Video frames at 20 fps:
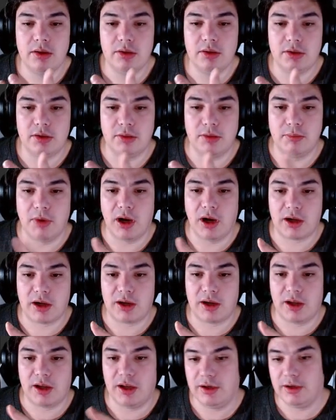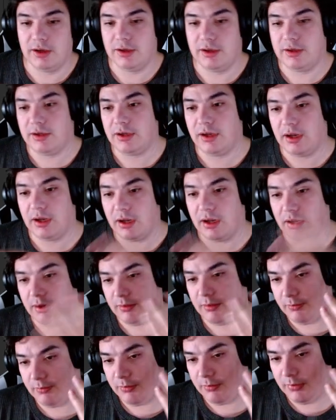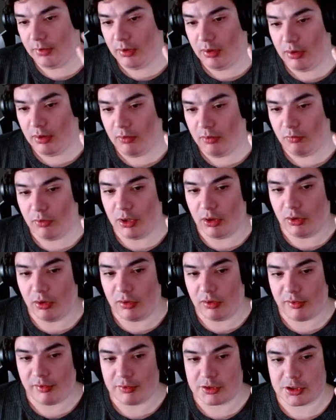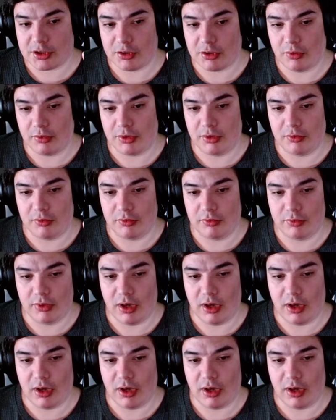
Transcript: the bug and will also show you